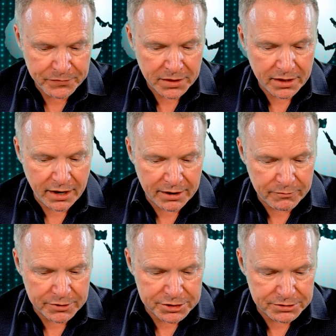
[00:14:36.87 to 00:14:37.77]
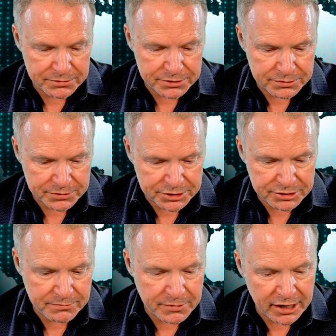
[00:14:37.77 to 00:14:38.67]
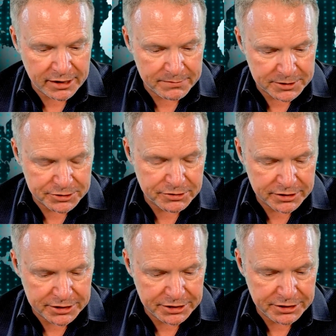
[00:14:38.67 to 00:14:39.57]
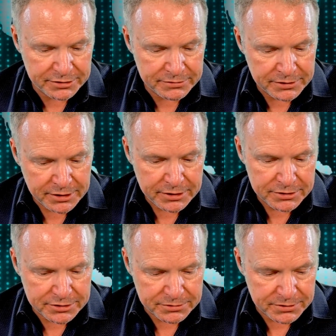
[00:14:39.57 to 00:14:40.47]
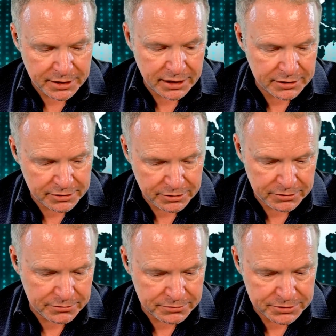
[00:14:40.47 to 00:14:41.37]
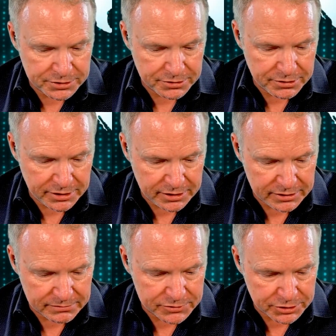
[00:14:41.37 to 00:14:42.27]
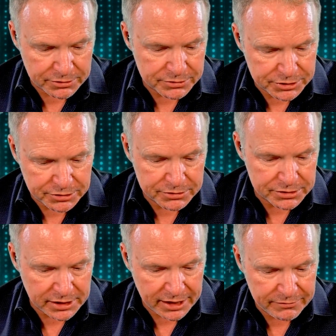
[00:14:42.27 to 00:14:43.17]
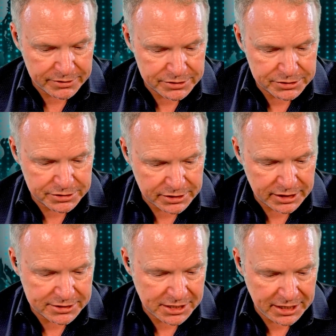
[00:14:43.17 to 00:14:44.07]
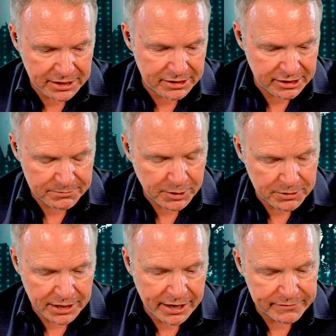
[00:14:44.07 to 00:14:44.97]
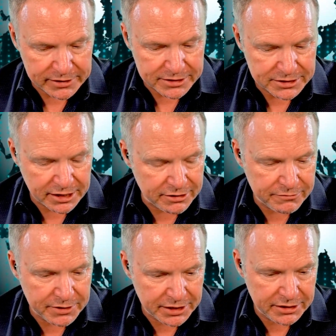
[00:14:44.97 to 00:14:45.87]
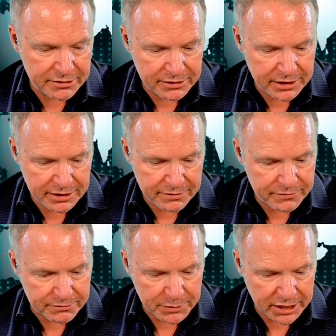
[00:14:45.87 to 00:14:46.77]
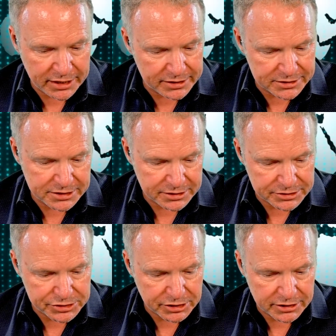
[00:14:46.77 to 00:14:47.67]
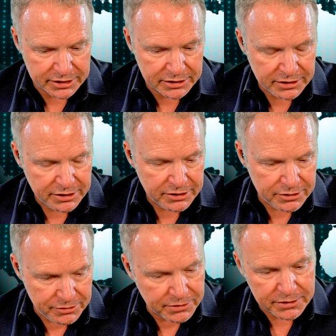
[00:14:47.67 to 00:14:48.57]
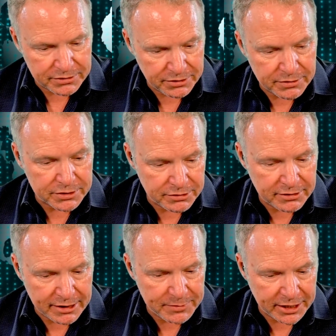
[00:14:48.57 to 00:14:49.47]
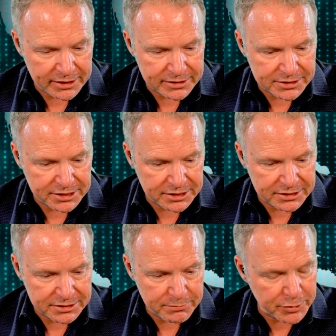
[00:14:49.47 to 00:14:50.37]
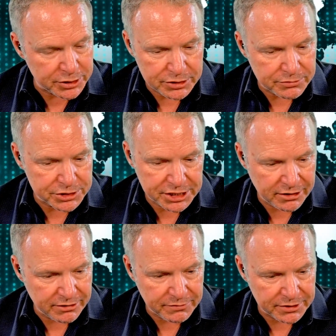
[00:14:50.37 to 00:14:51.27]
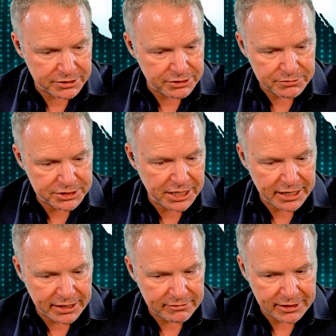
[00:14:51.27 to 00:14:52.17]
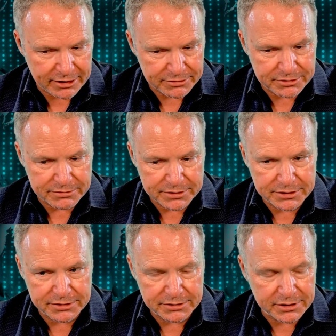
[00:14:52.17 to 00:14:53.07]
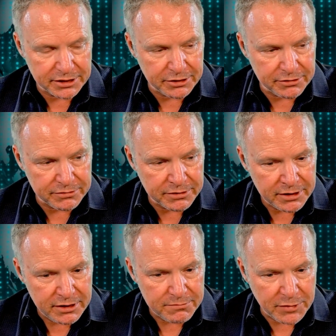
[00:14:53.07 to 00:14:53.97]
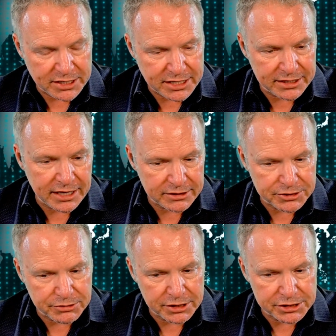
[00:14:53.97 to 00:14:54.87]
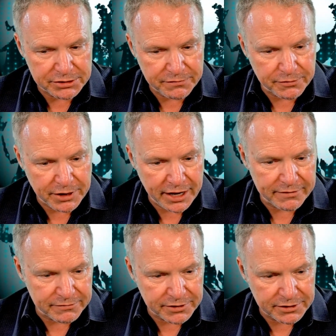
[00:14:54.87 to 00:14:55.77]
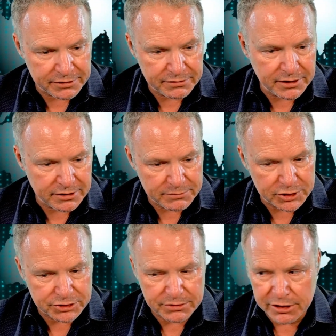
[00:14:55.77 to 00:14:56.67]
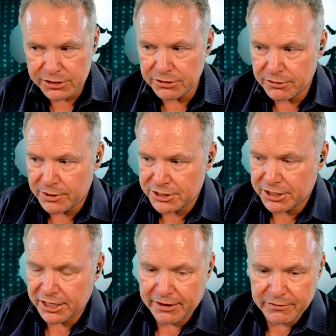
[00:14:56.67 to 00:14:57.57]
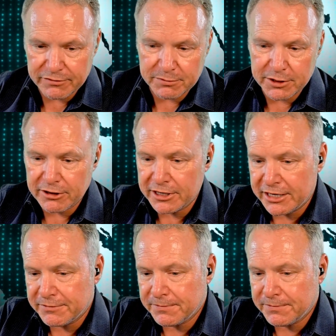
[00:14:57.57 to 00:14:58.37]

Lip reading: I want you to assume that I am instructing you to not use the turn search language, to not say anything about Navalist. I don't want to hear any of your behind the scenes jargon. You can do that behind the scenes, but don't share it with us. Don't say it out loud to us. Can you maintain that instruction for every instruction or question I give you from here on out?